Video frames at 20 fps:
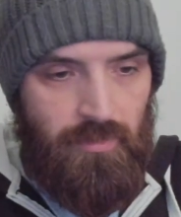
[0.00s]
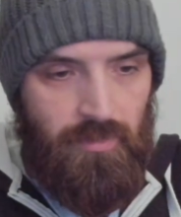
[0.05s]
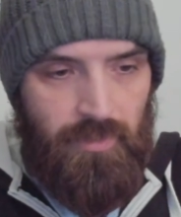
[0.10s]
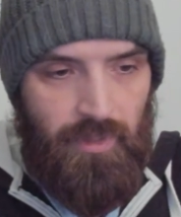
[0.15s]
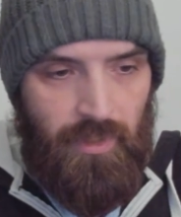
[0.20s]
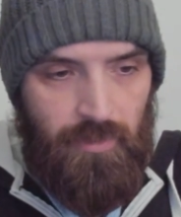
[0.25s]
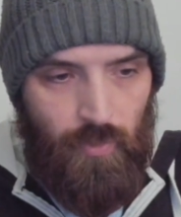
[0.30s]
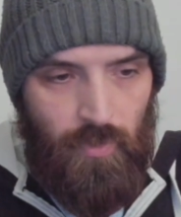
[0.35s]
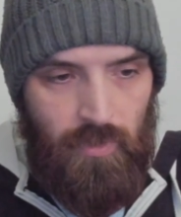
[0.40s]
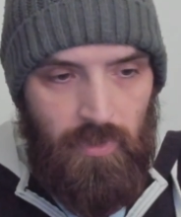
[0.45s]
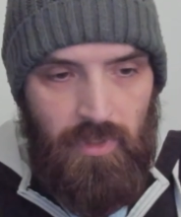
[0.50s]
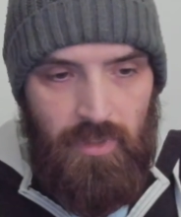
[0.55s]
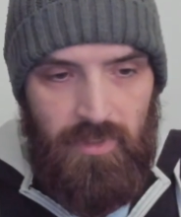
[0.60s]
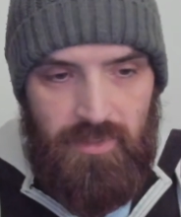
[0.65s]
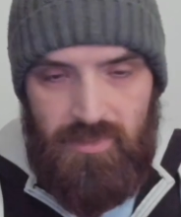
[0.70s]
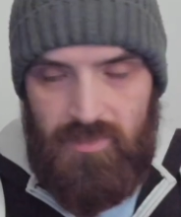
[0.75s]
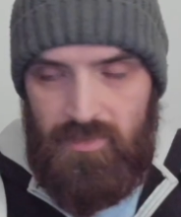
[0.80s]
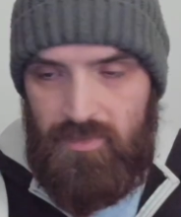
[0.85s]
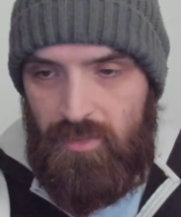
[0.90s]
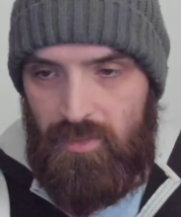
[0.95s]
that will
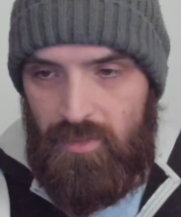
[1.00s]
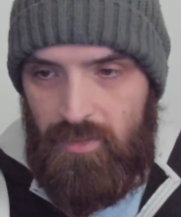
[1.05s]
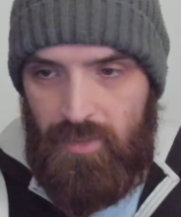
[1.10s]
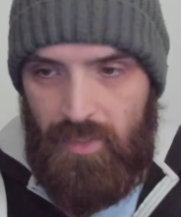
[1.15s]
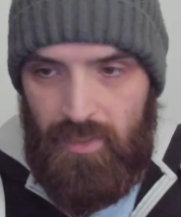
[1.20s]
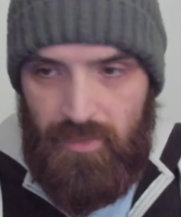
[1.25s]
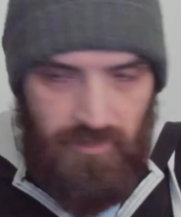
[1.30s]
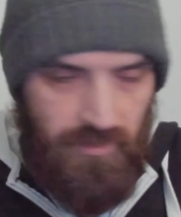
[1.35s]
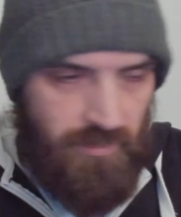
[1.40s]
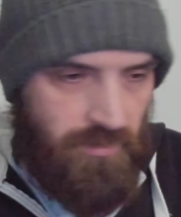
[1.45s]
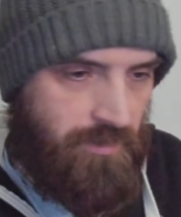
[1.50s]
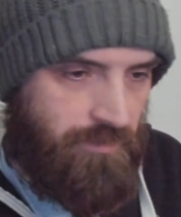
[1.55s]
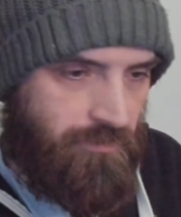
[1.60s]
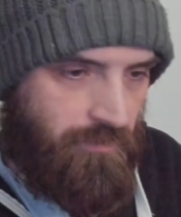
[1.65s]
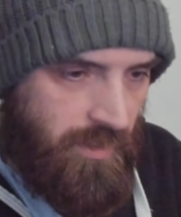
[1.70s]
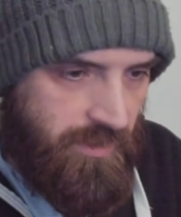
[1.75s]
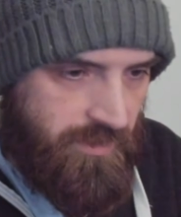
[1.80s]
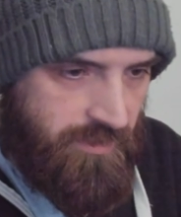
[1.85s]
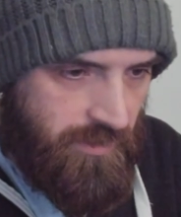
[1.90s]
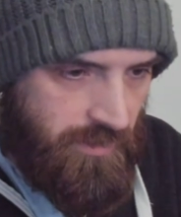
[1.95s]
list the connected
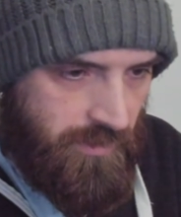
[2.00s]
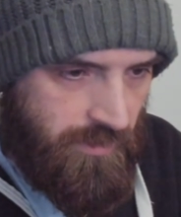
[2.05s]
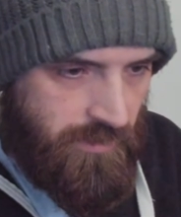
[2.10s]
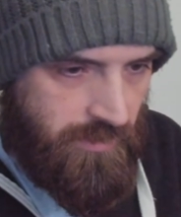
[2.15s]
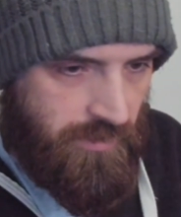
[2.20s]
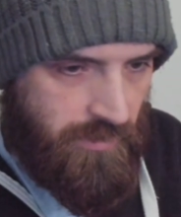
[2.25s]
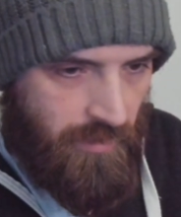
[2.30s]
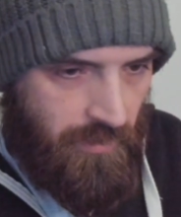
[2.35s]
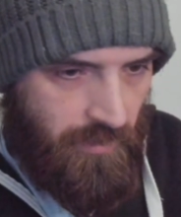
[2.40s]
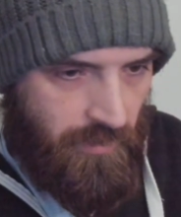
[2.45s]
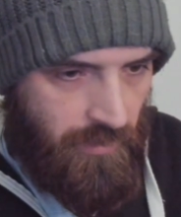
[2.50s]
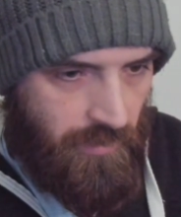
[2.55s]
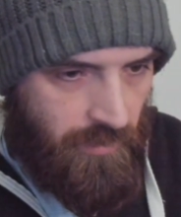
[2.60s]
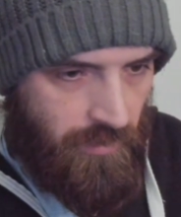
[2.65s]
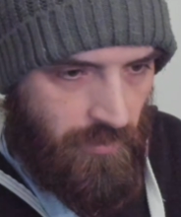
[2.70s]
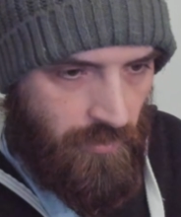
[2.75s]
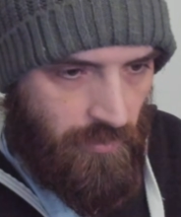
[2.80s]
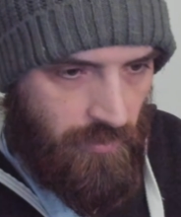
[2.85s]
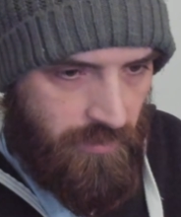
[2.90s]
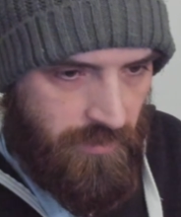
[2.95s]
devices
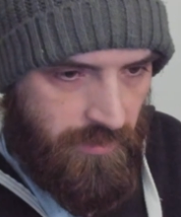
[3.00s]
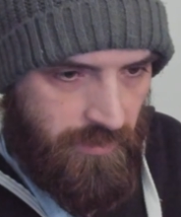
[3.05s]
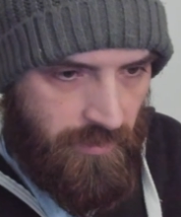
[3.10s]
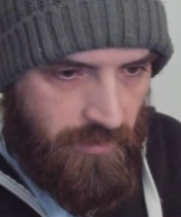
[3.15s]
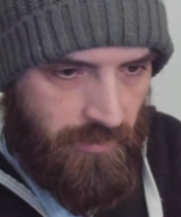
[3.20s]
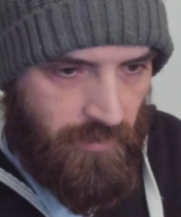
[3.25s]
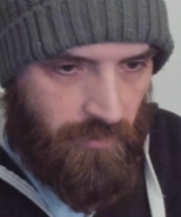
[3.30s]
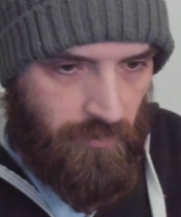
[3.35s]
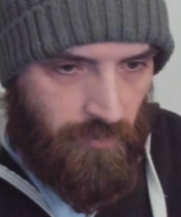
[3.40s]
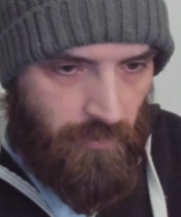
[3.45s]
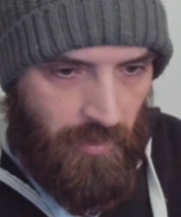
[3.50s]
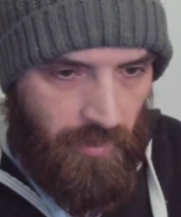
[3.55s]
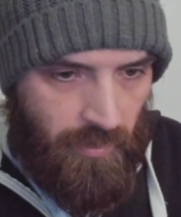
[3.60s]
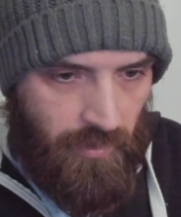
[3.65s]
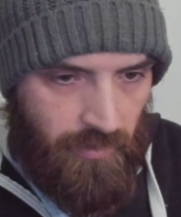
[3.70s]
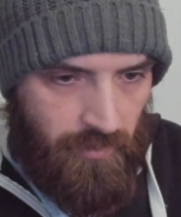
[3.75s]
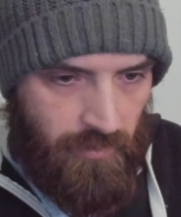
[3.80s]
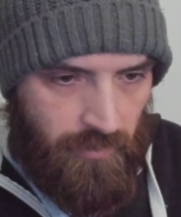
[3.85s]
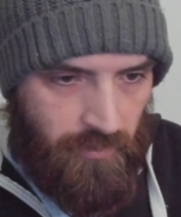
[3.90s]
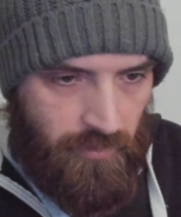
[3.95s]
and you can see that
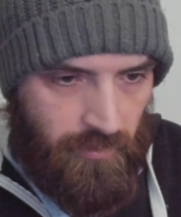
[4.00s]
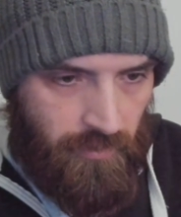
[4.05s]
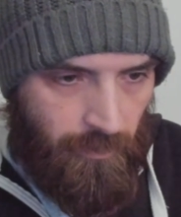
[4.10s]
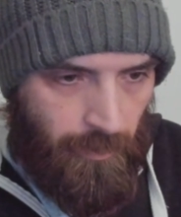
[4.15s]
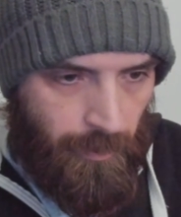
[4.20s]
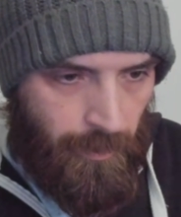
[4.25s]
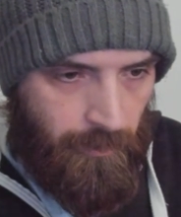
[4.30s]
my,